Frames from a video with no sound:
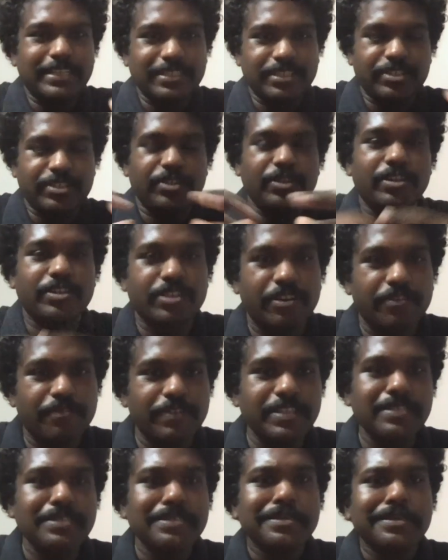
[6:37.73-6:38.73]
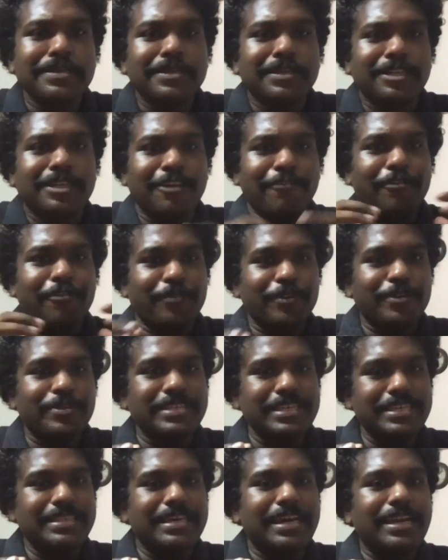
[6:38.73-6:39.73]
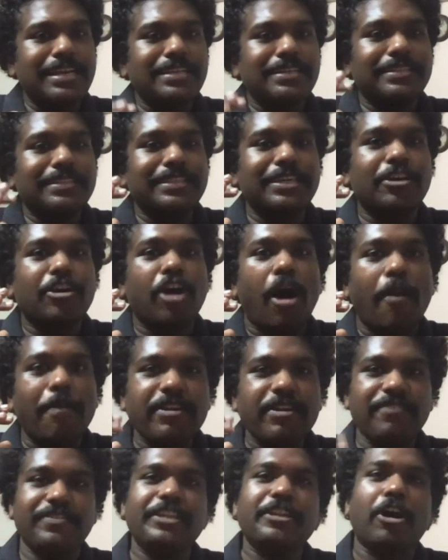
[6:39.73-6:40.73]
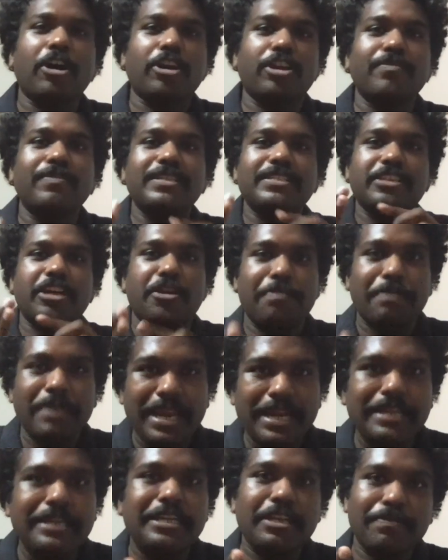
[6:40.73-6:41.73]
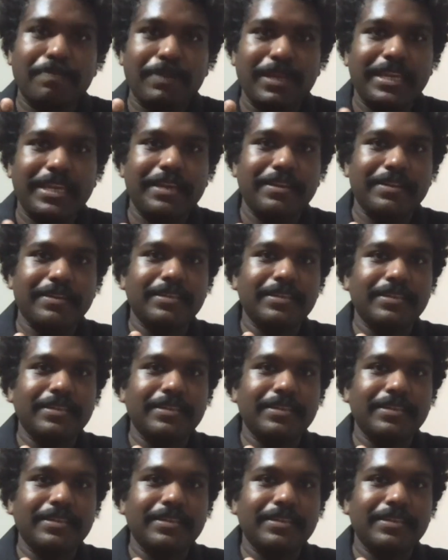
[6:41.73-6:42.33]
to the registrar's office. Now, if you see that the copy of the documents are made in triplicate,